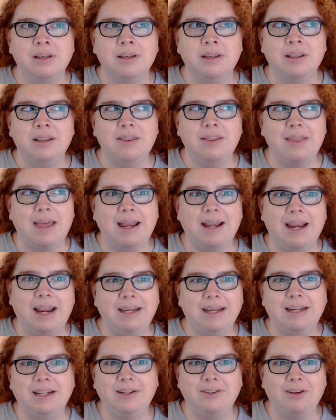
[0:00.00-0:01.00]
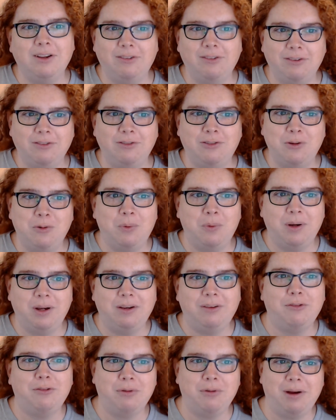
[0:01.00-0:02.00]
that ending doesn't do what
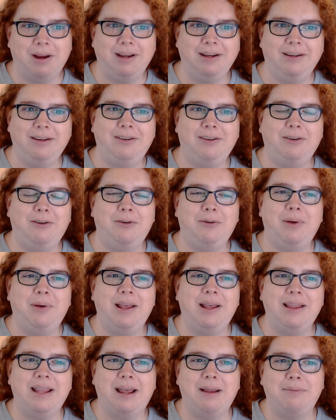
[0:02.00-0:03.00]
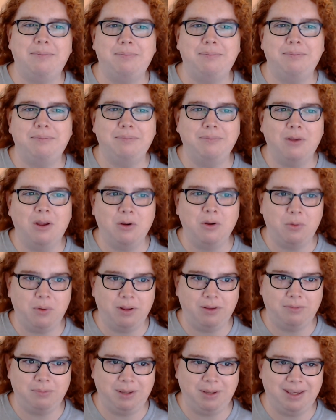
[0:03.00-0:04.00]
it's trying to do, and that annoys me.